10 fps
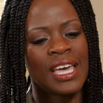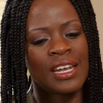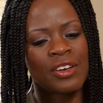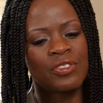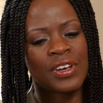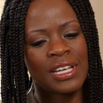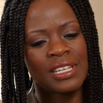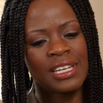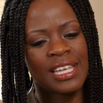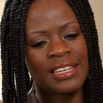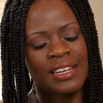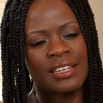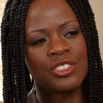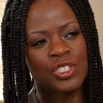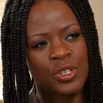And I finally landed
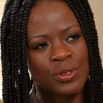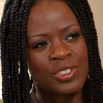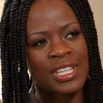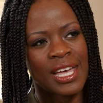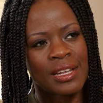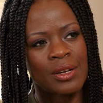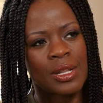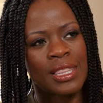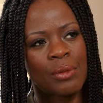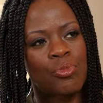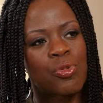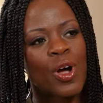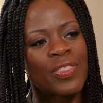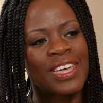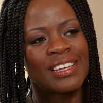at a church that that
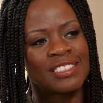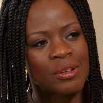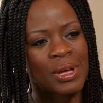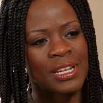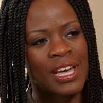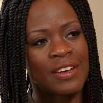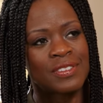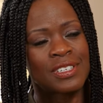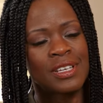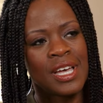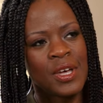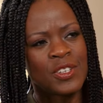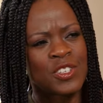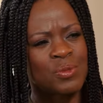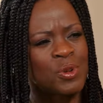brought that into my life to
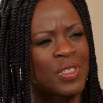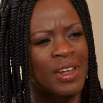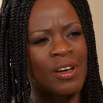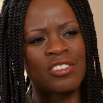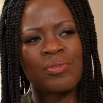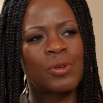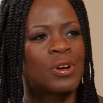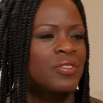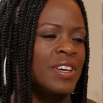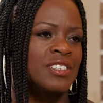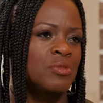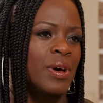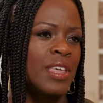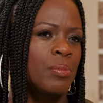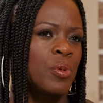smooth out all of my rough edges.
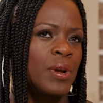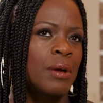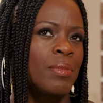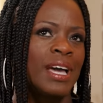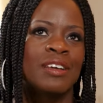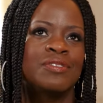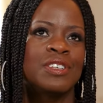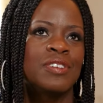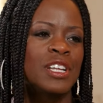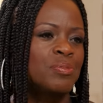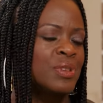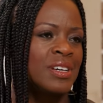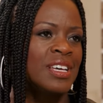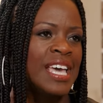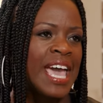By that point, I might have developed
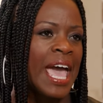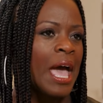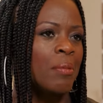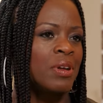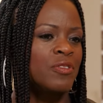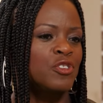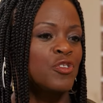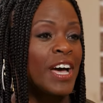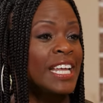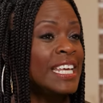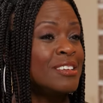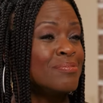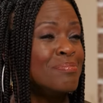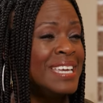a habit of finding